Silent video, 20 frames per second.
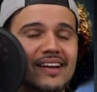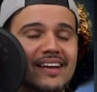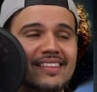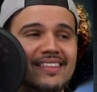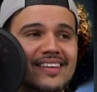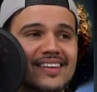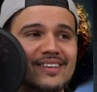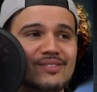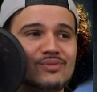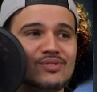I
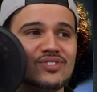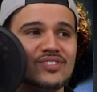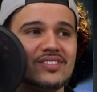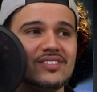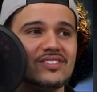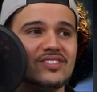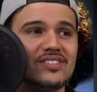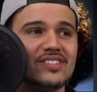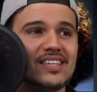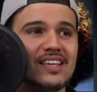think it was
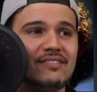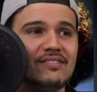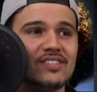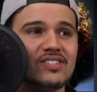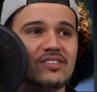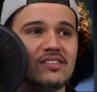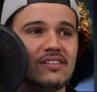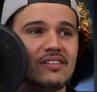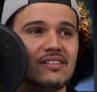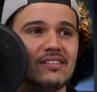just given
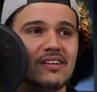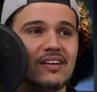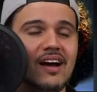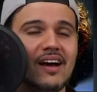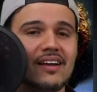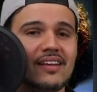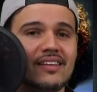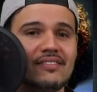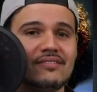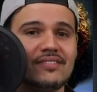to her. A
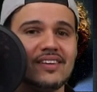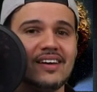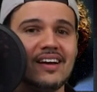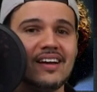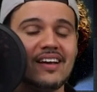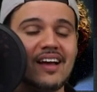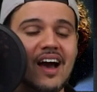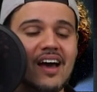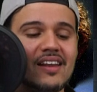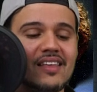
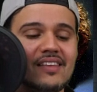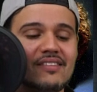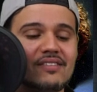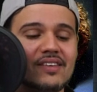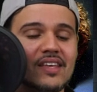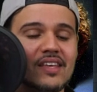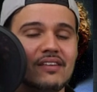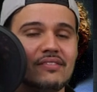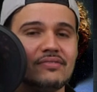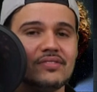
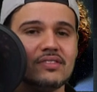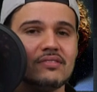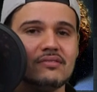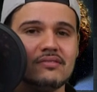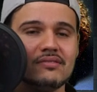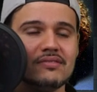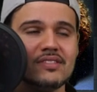God-given gift,